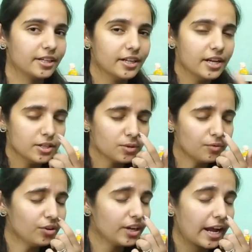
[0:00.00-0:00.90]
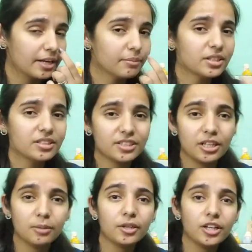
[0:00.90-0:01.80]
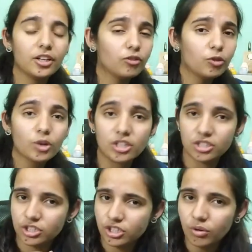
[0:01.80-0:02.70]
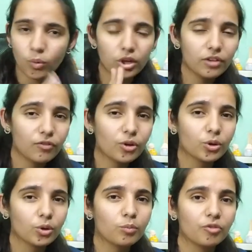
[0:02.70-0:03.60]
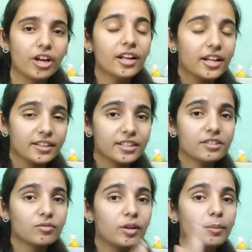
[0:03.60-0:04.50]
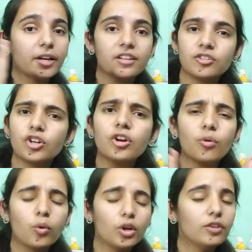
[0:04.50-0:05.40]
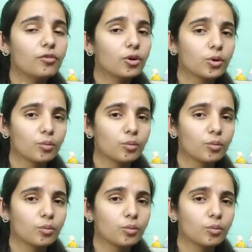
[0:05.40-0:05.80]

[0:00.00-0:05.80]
So for 9 month study period, if you register only for group 1, this will be considered only for group 1.